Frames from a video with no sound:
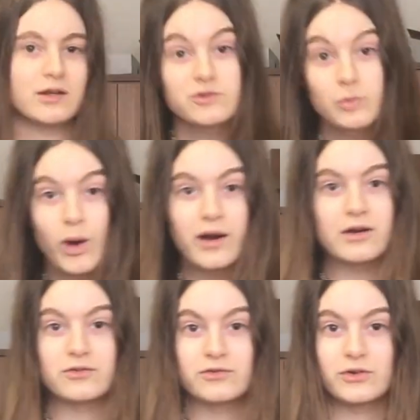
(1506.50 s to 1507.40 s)
and it's
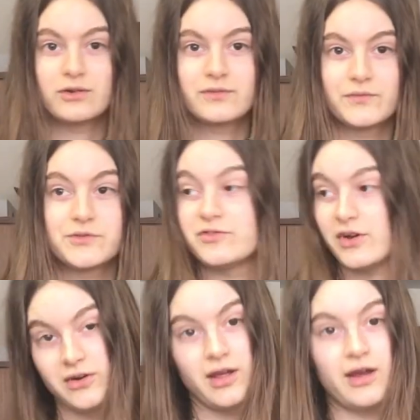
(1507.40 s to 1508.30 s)
wonderful. It's
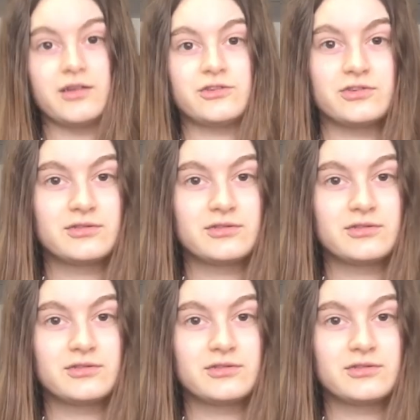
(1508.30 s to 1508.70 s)
very nice.